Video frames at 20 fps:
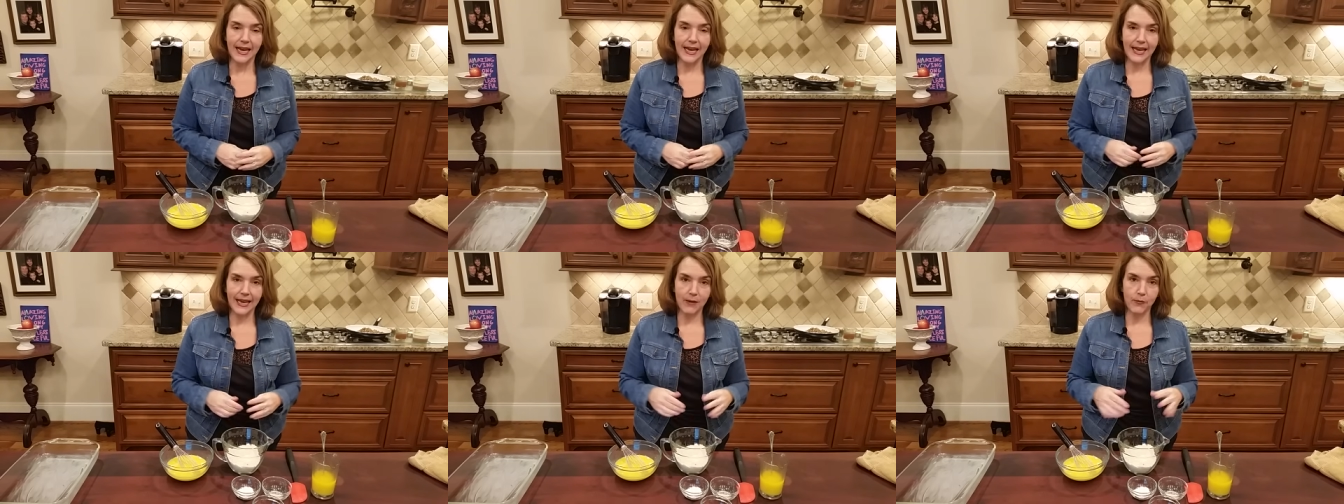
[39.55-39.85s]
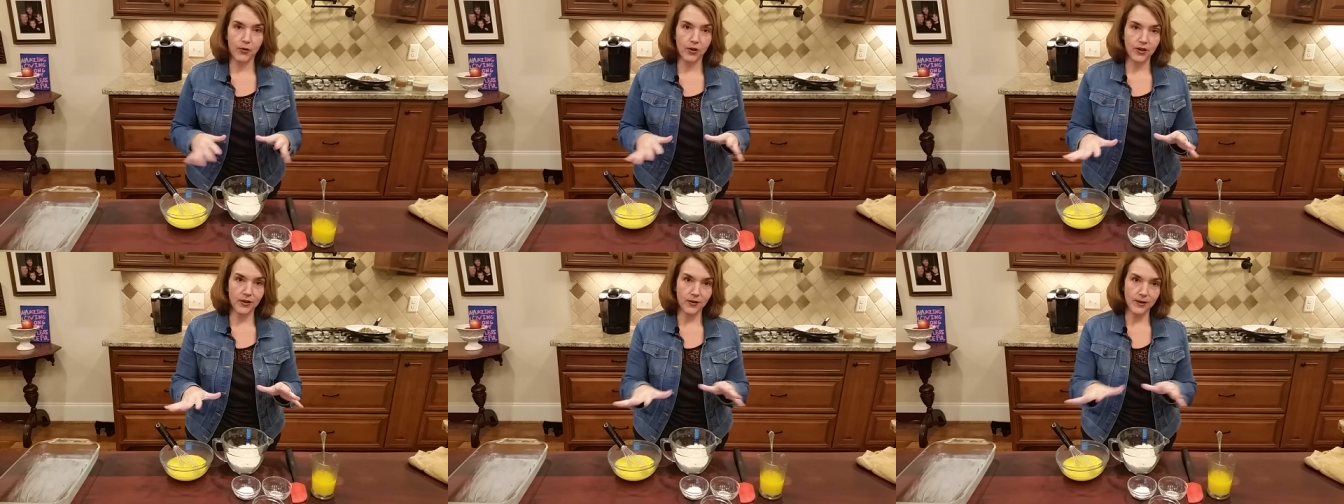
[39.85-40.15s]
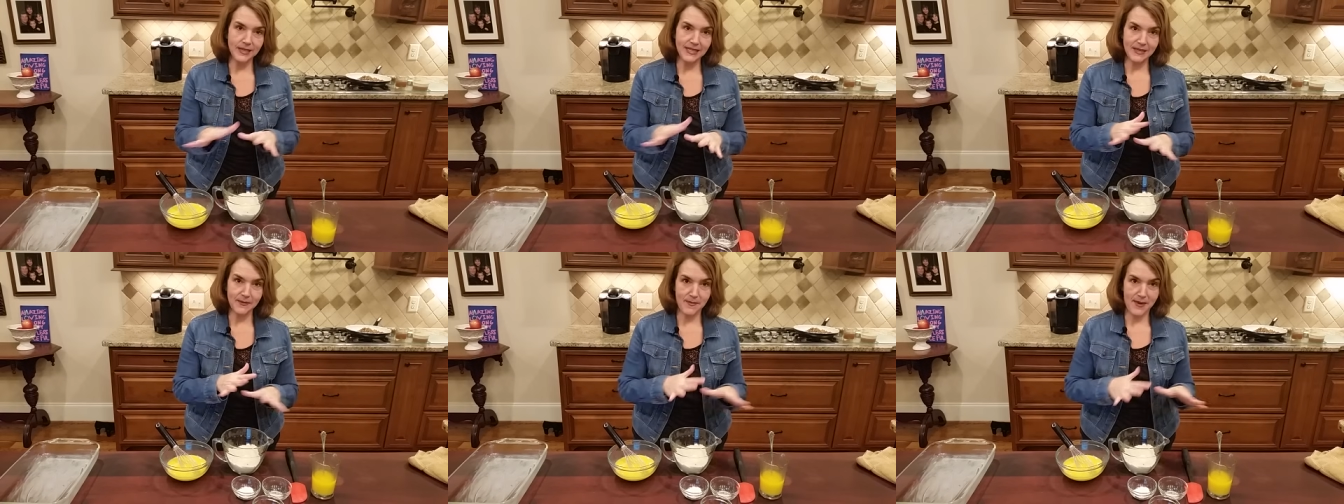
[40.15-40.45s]
and we're
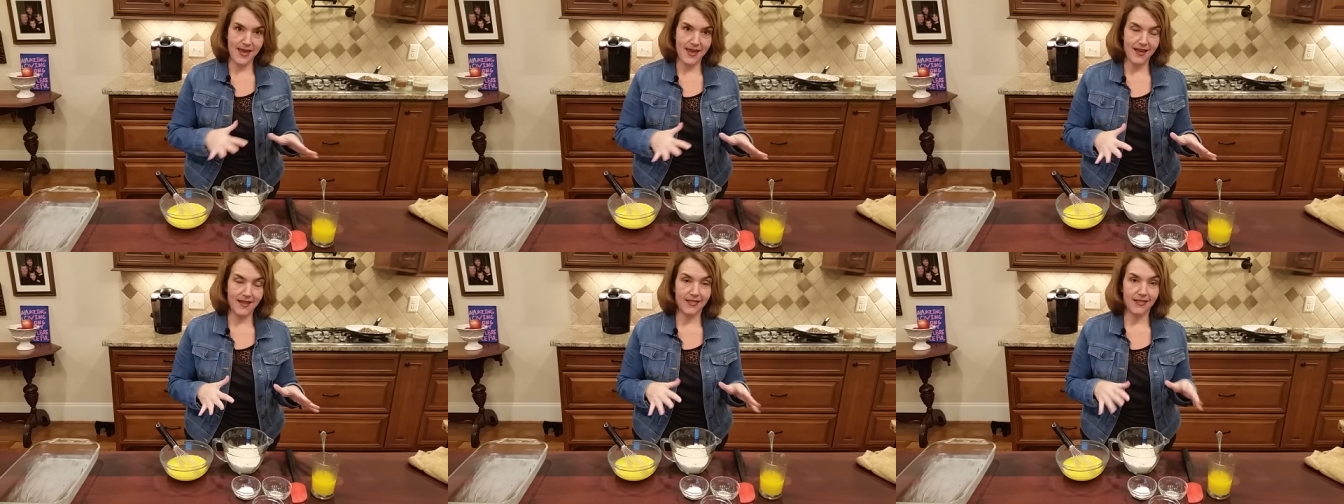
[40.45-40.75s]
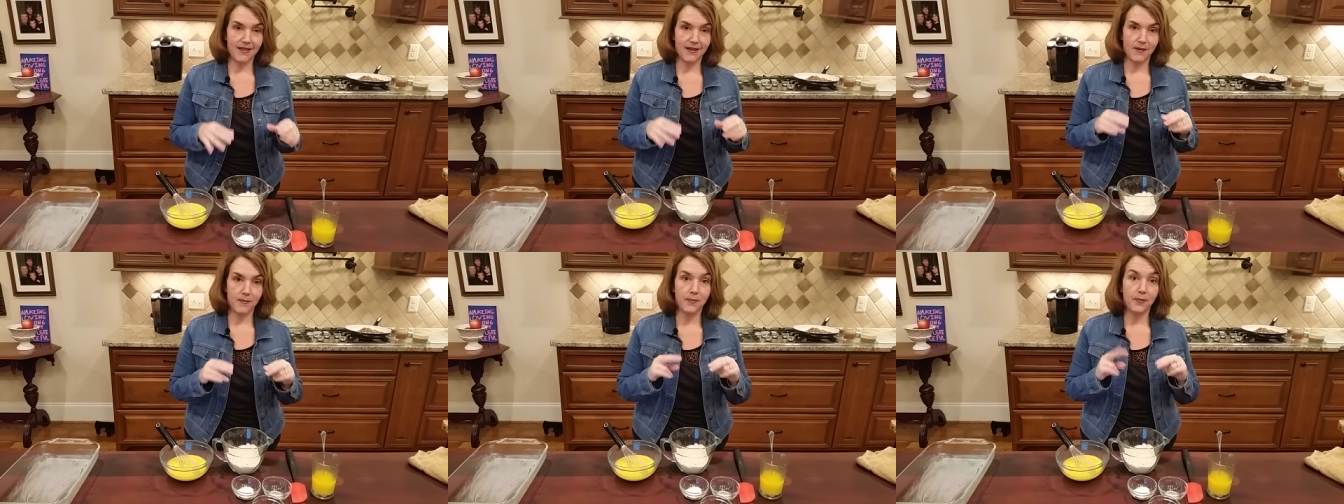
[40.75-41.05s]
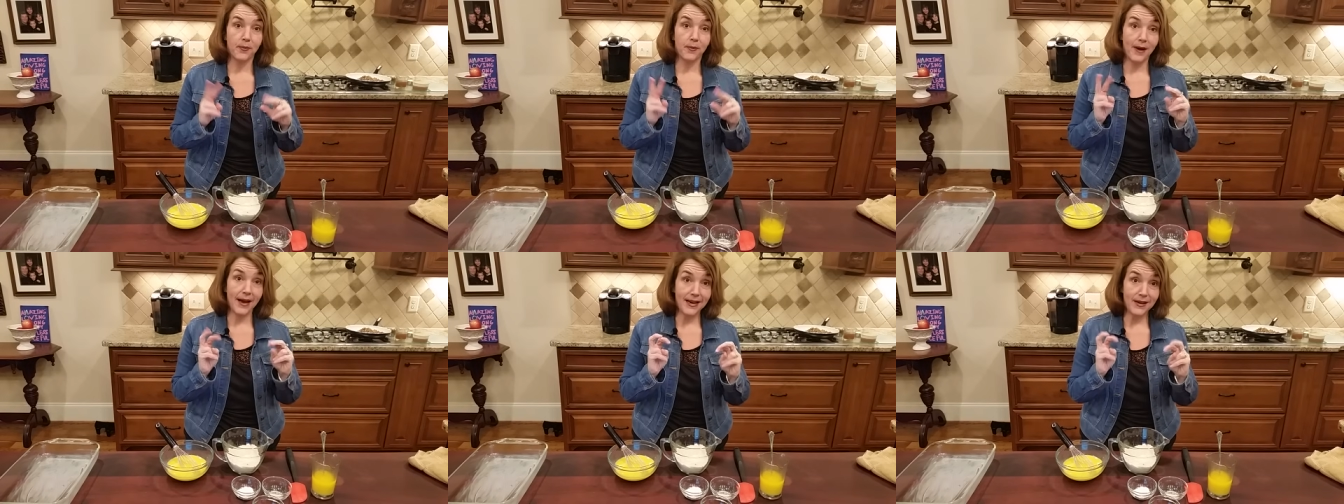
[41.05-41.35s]
going to make the
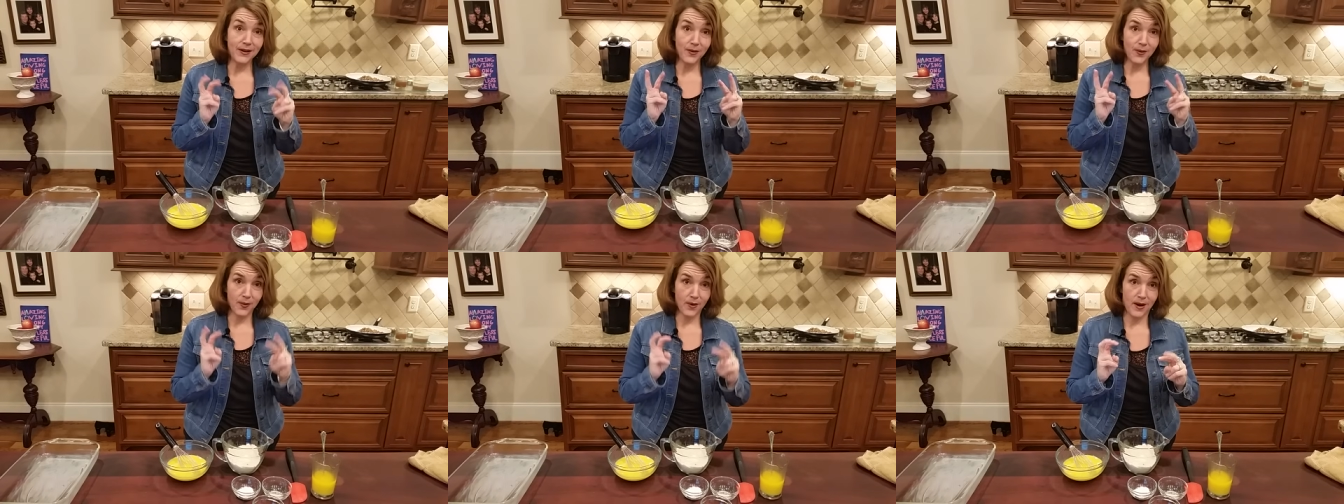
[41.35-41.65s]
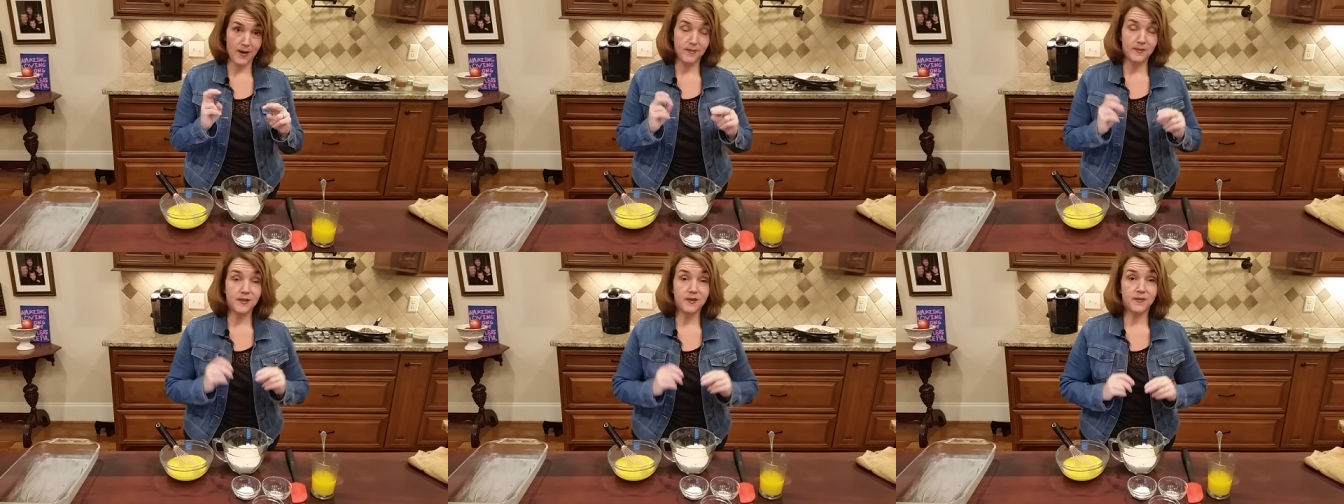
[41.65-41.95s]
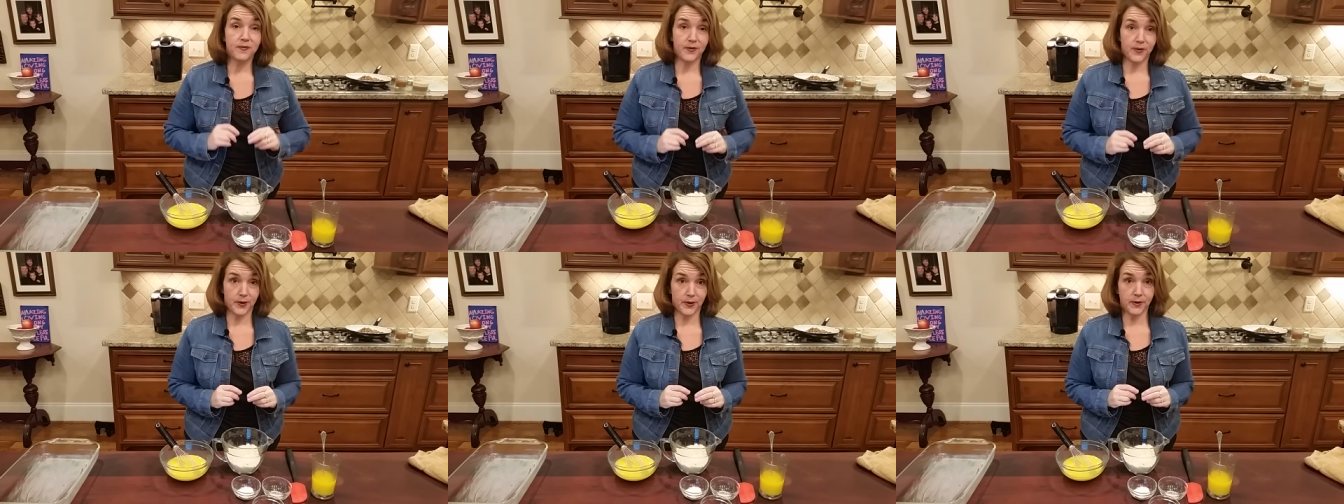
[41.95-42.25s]

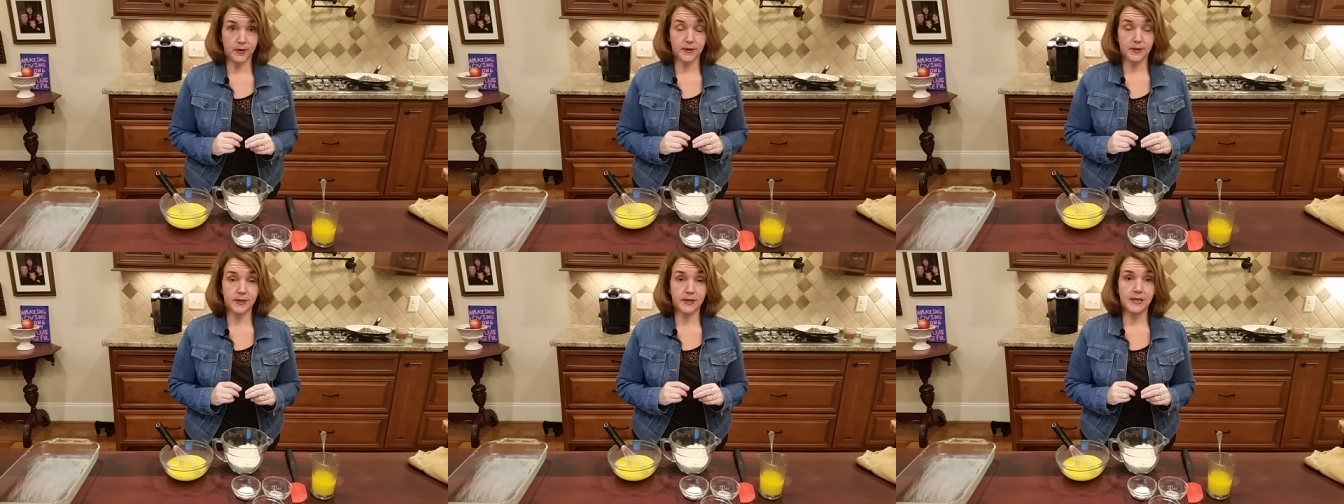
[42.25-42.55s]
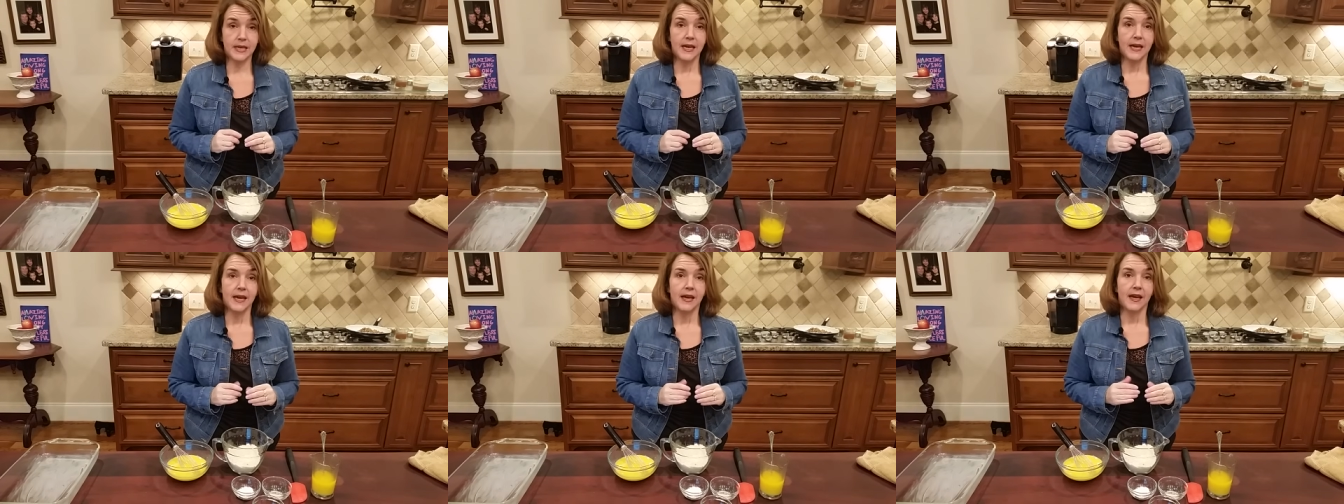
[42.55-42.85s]
breadcrumbs first.